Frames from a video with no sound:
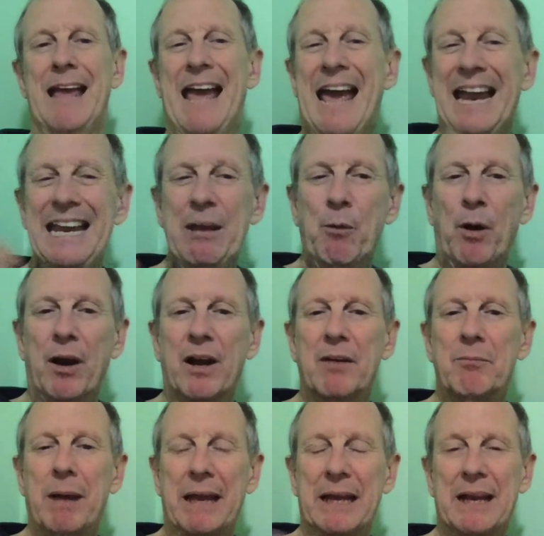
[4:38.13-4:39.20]
Anyone
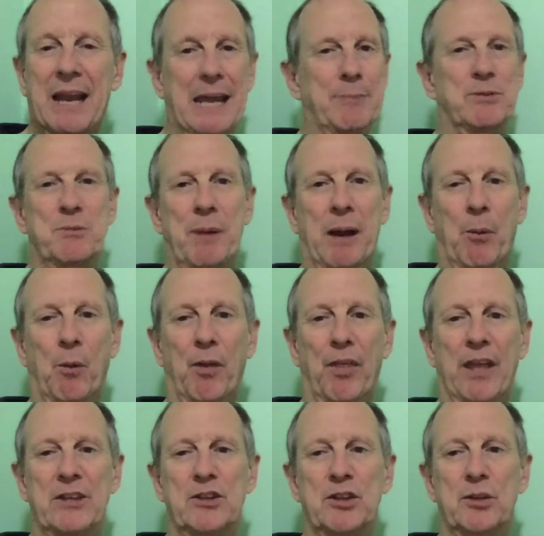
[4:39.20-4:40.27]
can make claims about what
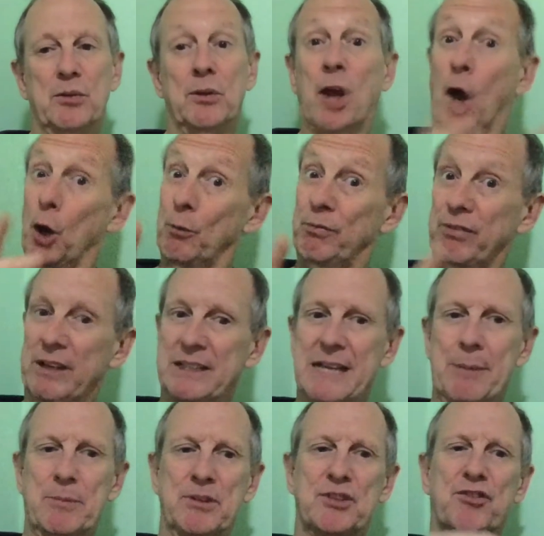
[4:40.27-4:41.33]
they do and hopefully
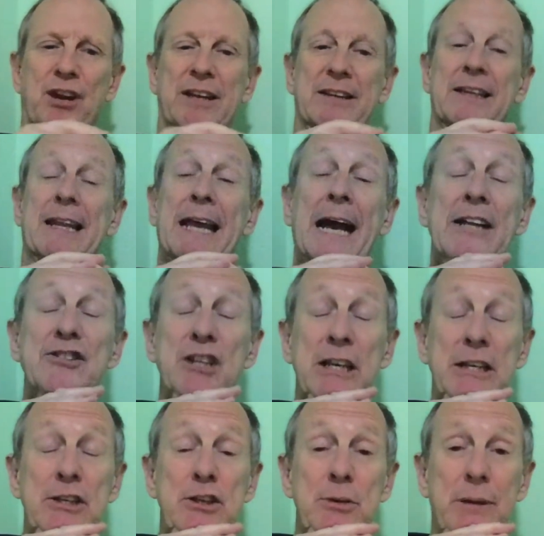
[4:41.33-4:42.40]
demonstrate that they
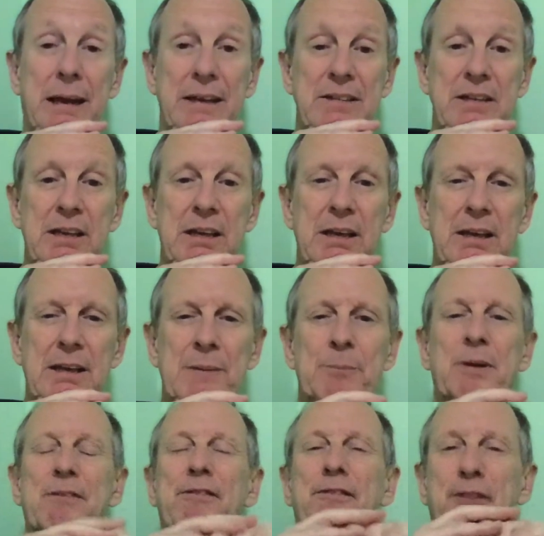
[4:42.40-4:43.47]
actually do it,
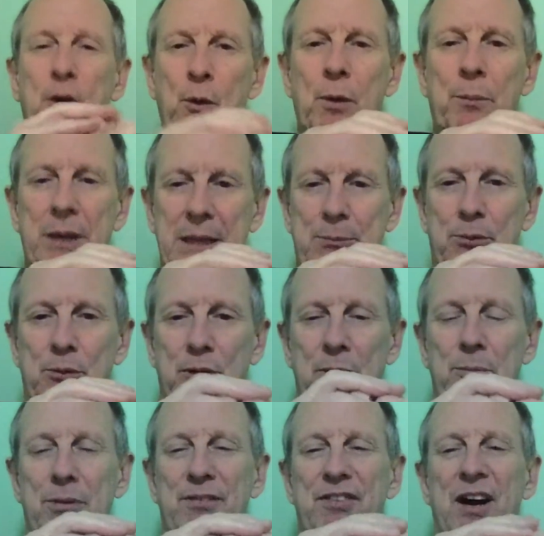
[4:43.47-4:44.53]
but fewer people
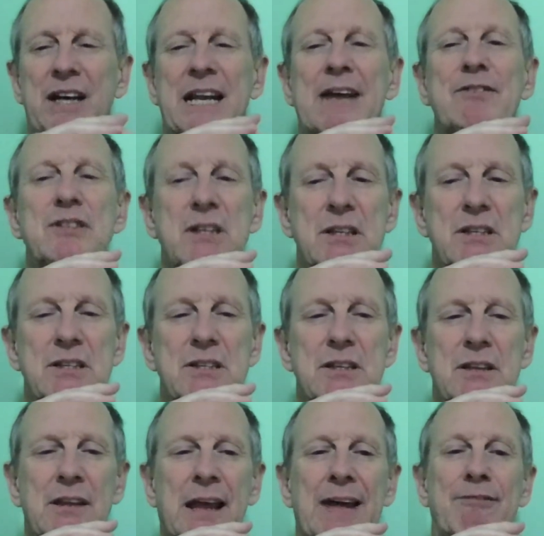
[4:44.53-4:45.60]
can provide evidence
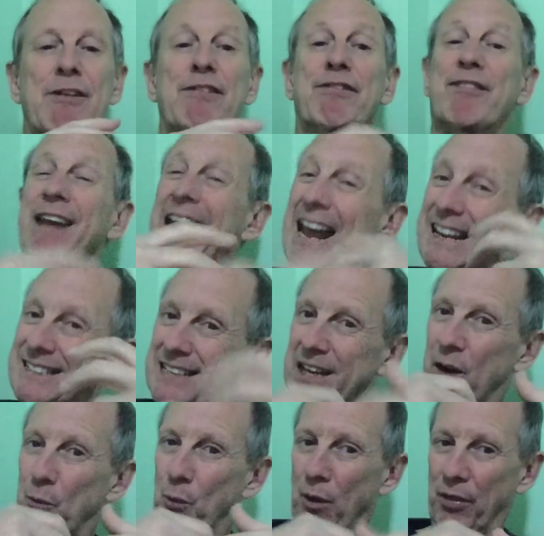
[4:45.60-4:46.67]
that they're reflecting
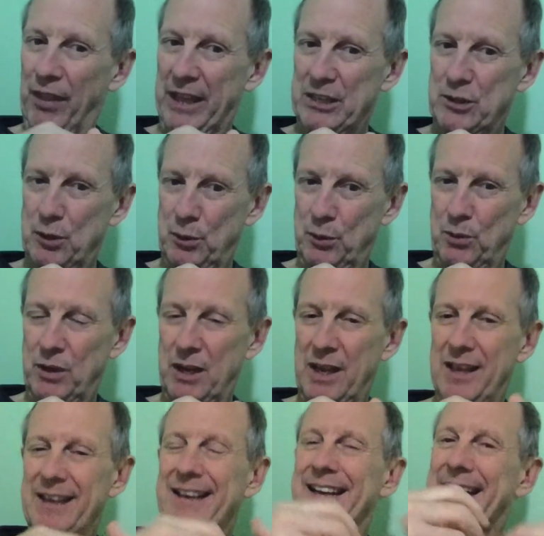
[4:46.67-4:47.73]
on what they do,
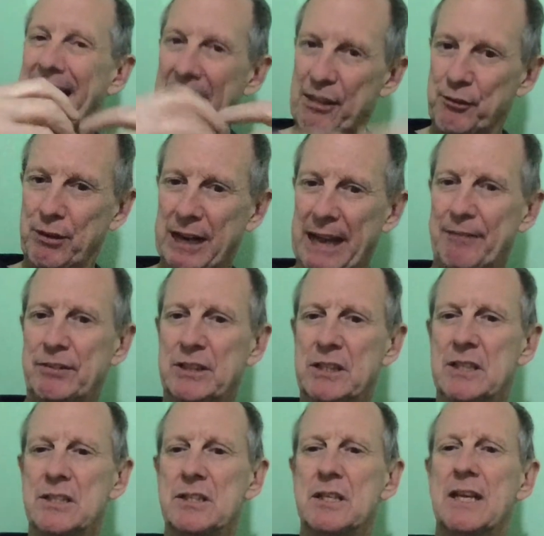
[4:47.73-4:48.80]
gathering
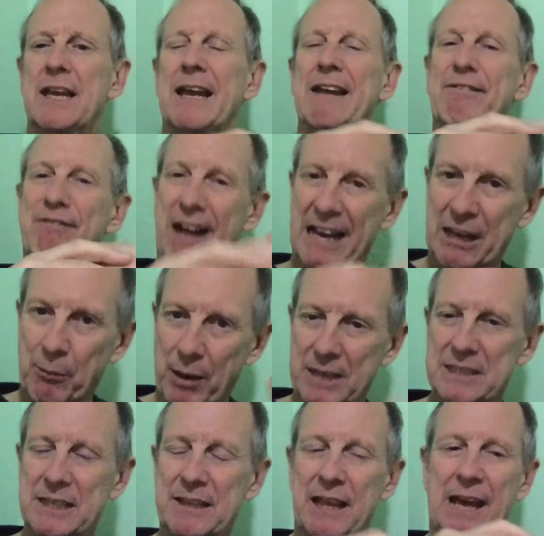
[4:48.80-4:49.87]
evidence,
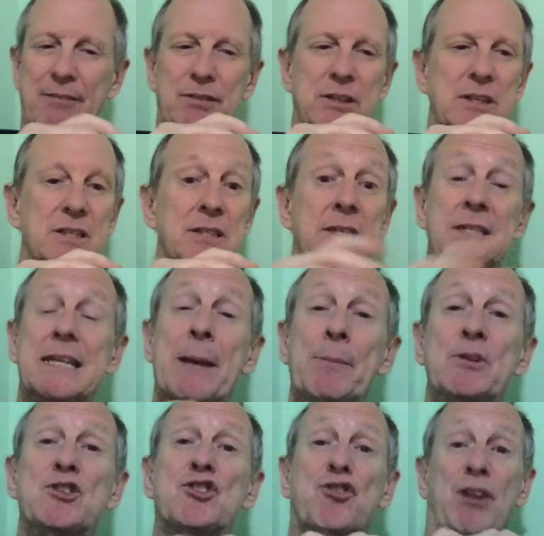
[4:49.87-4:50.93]
evaluating the evidence, and
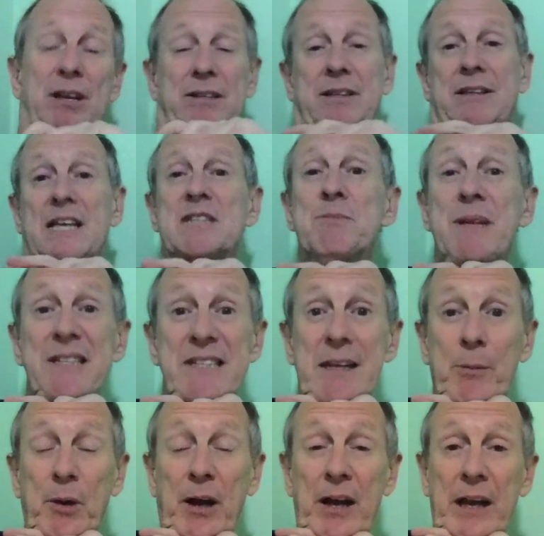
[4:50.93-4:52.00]
demonstrating there's been
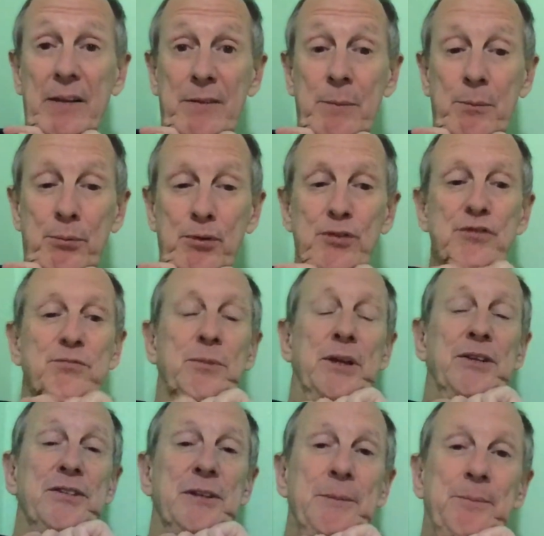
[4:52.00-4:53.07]
some kind of improvement.